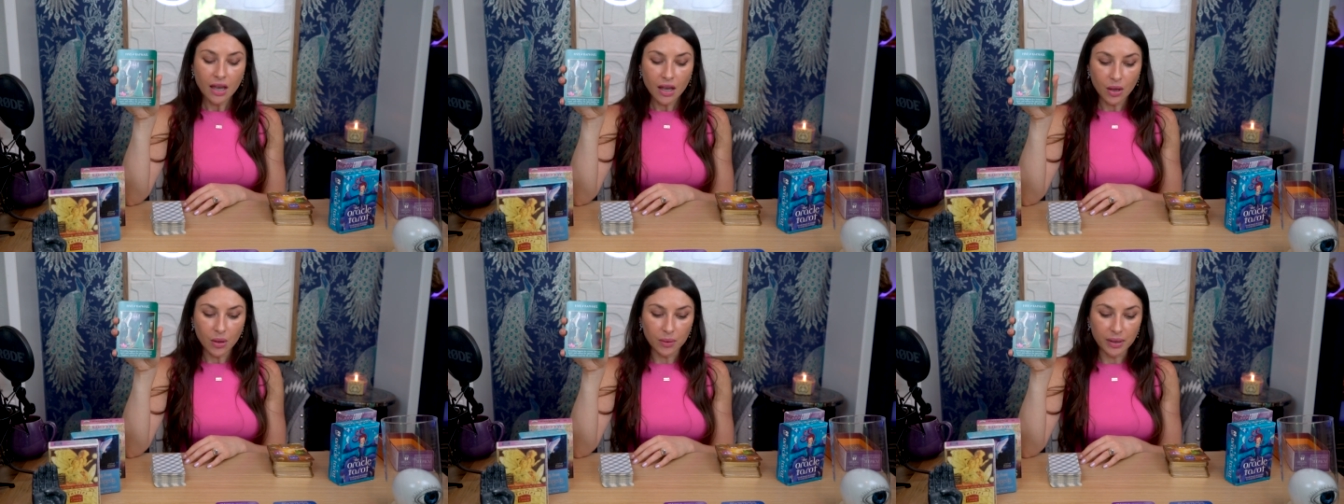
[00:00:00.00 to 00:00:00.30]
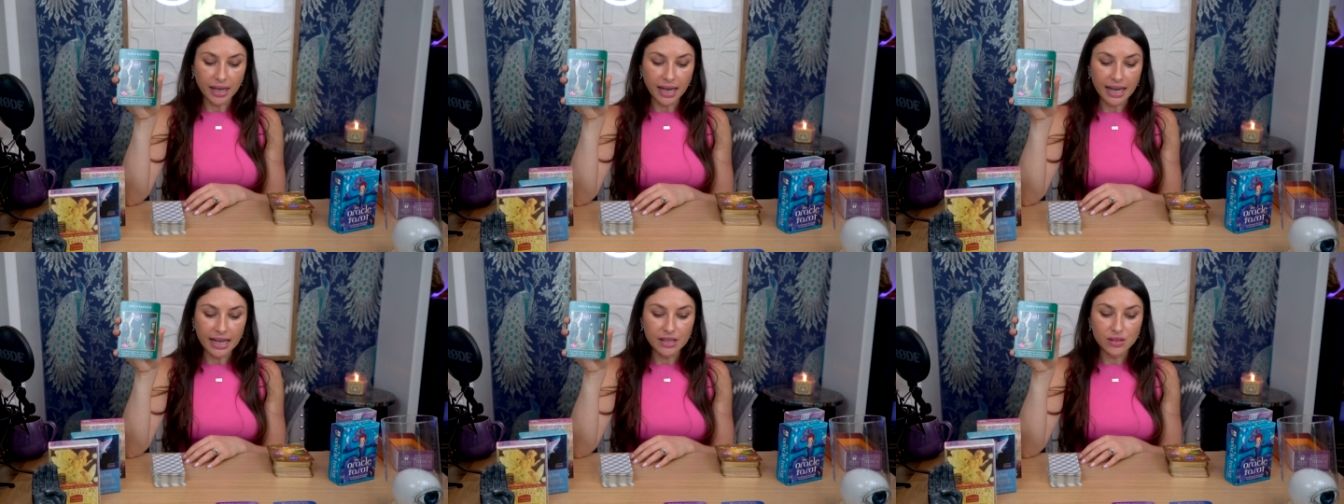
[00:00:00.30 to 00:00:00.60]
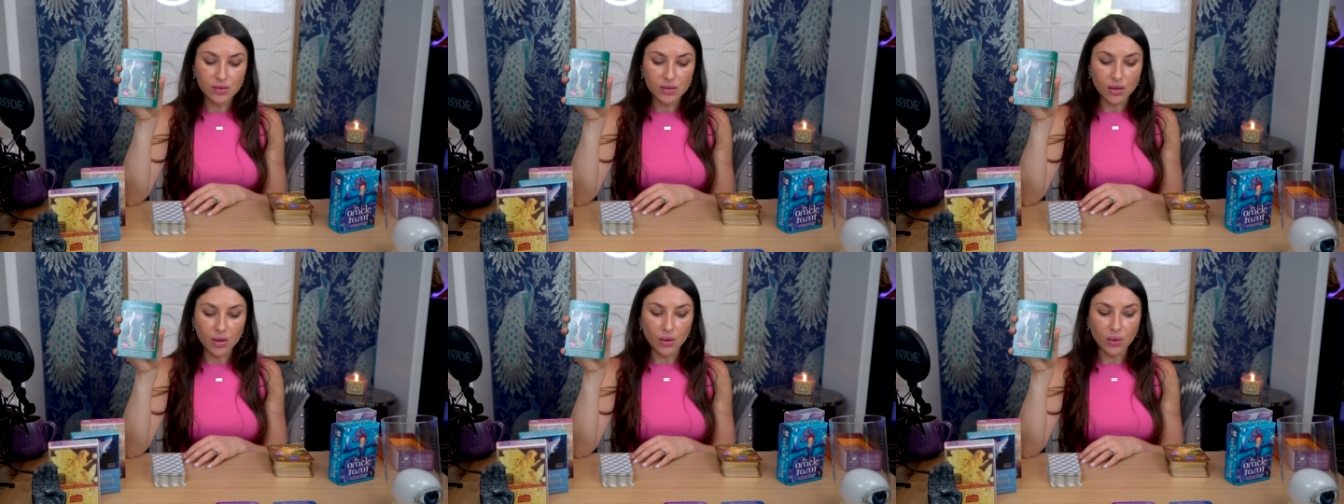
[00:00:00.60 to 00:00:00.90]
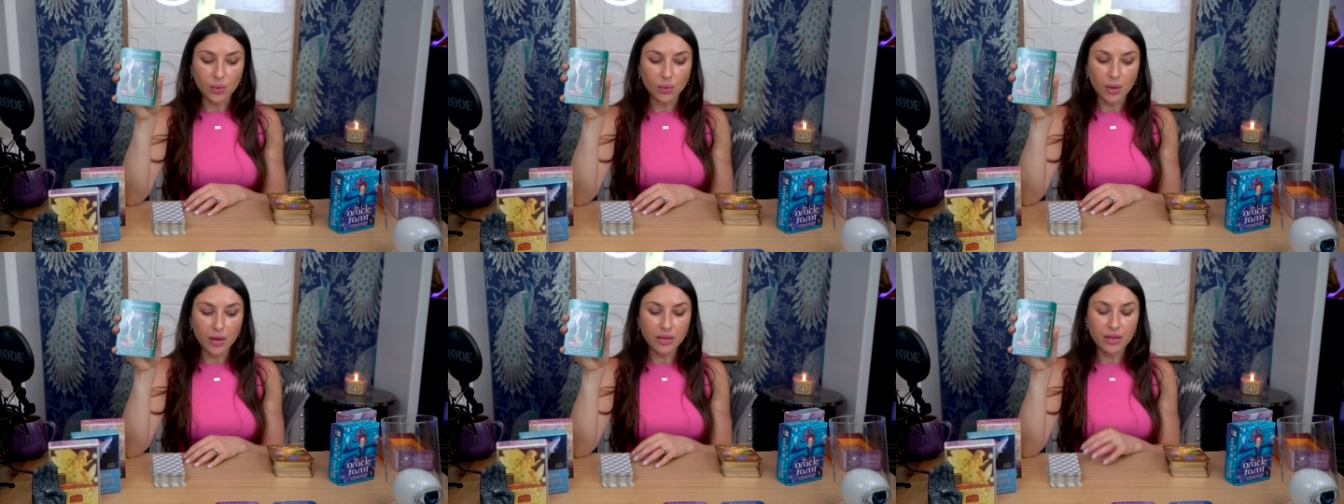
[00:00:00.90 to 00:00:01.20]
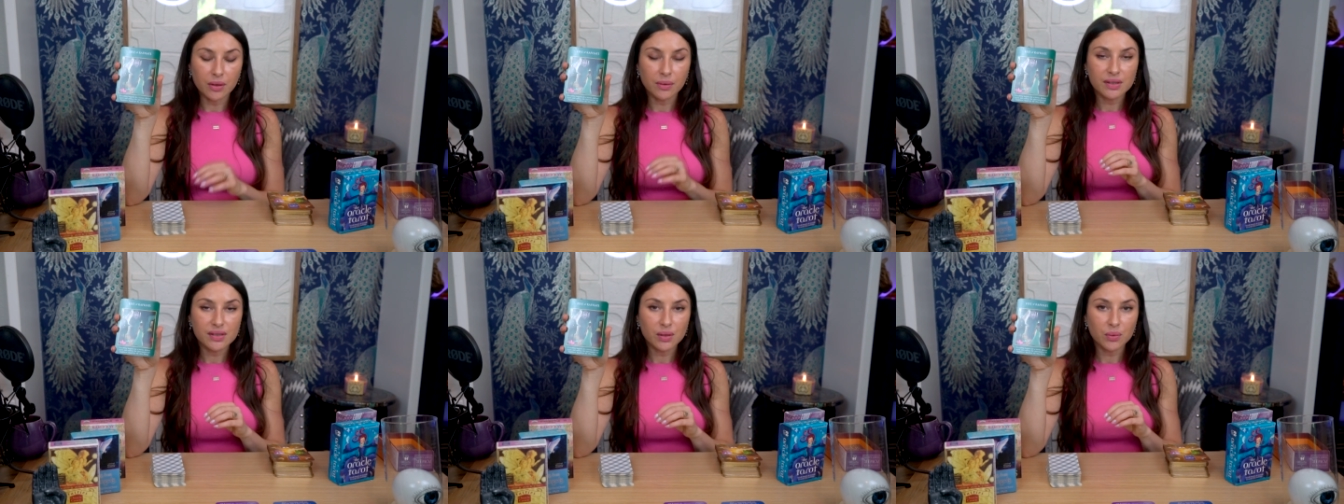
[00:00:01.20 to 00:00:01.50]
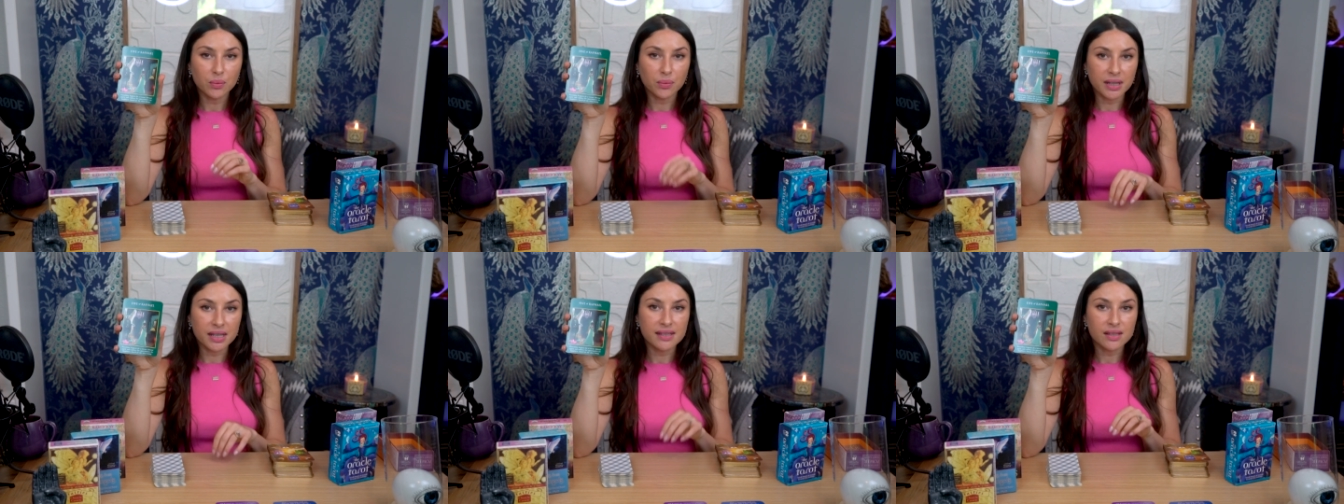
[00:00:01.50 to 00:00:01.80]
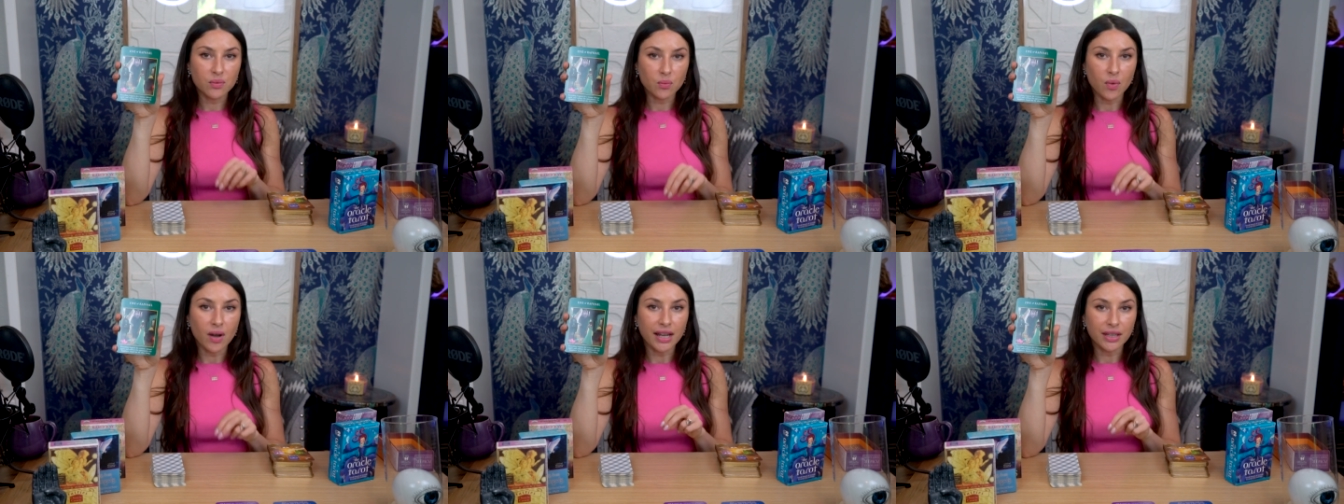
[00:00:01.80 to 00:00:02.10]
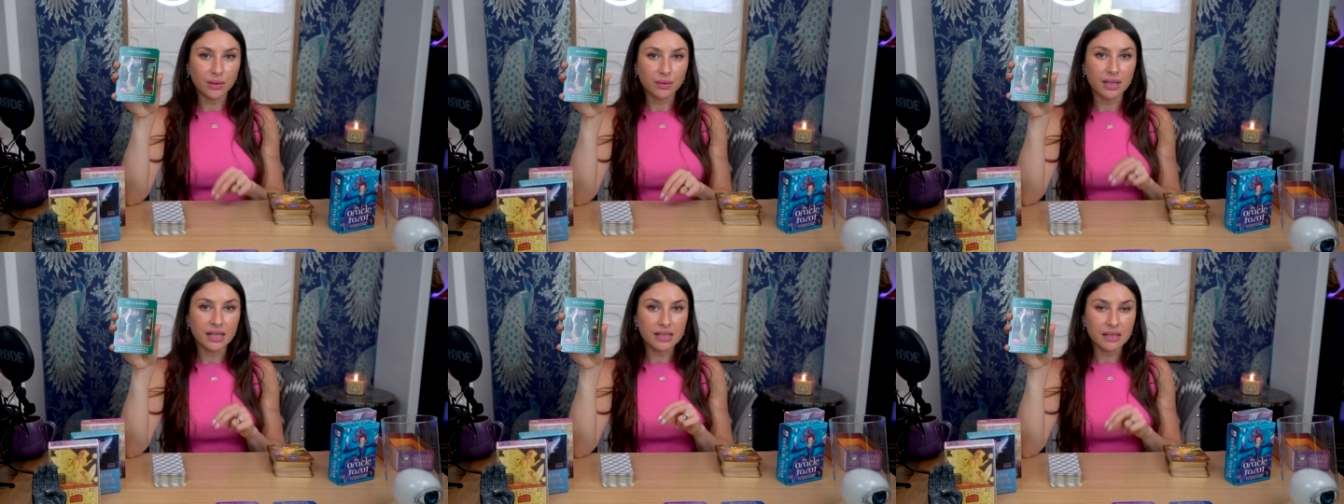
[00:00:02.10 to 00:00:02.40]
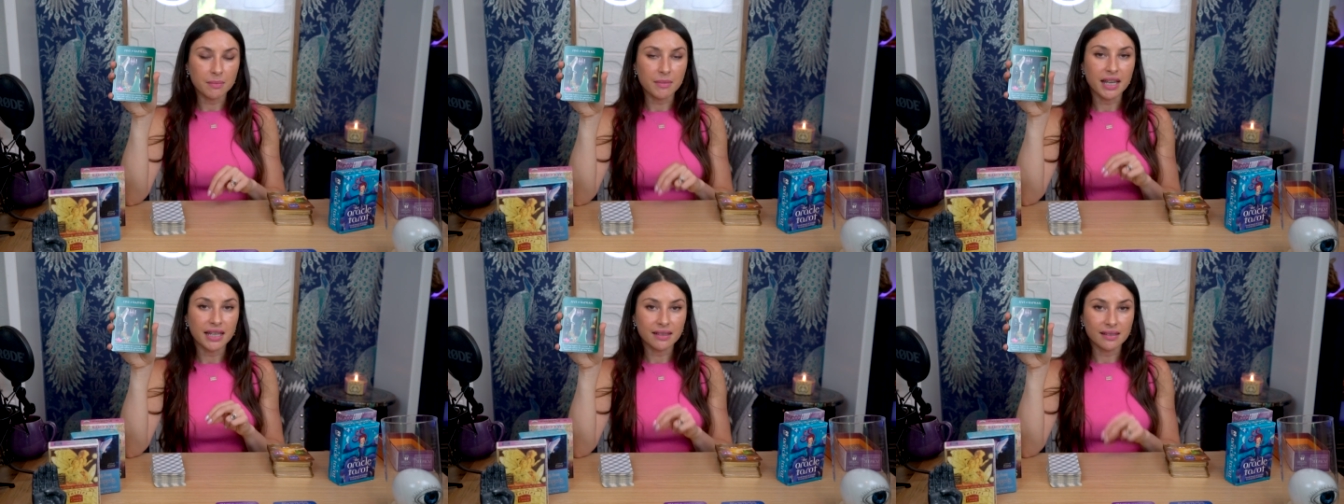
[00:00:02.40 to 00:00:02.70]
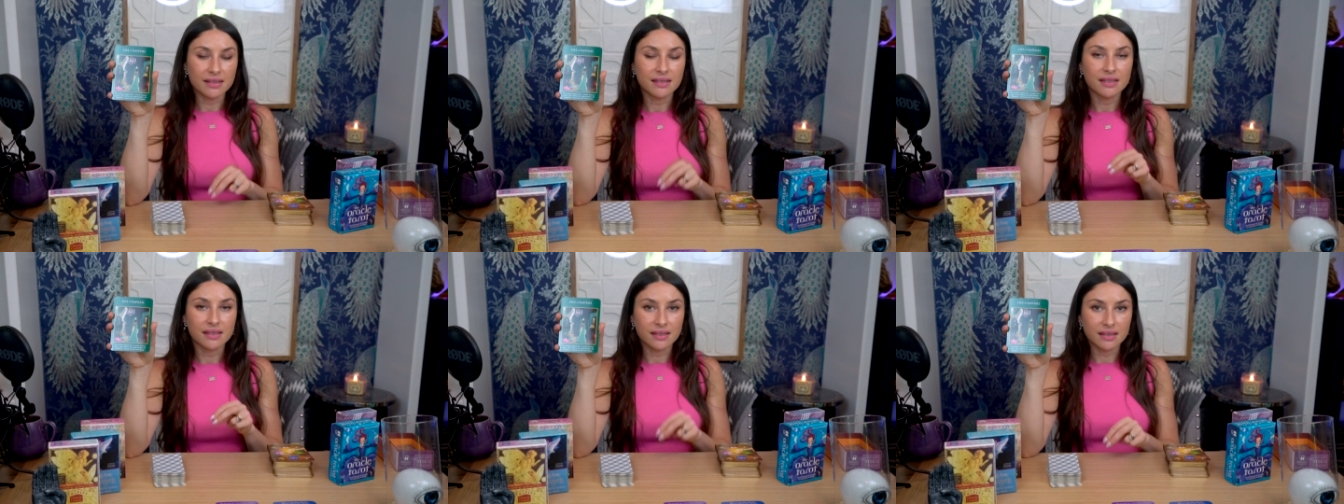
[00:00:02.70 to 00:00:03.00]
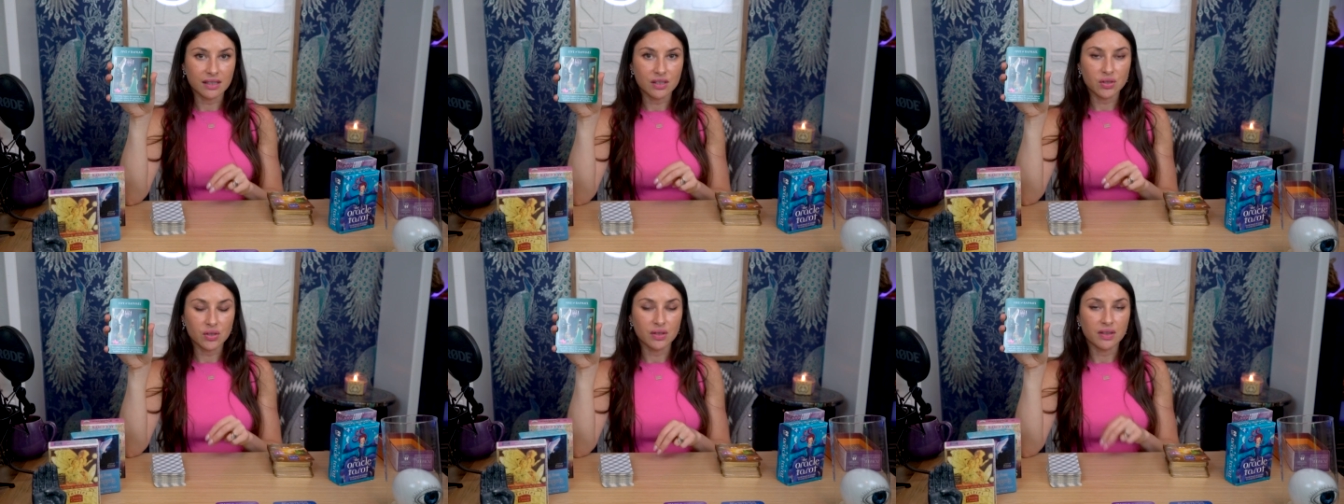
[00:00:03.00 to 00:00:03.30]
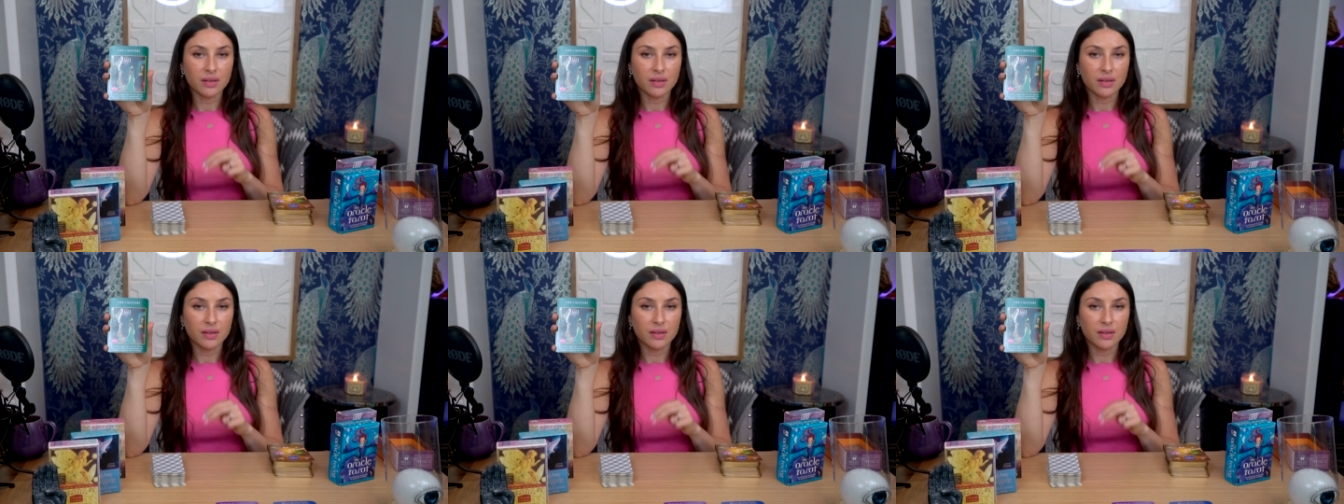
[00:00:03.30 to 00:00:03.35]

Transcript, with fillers: Okay, so there is a reason why you need to make this decision.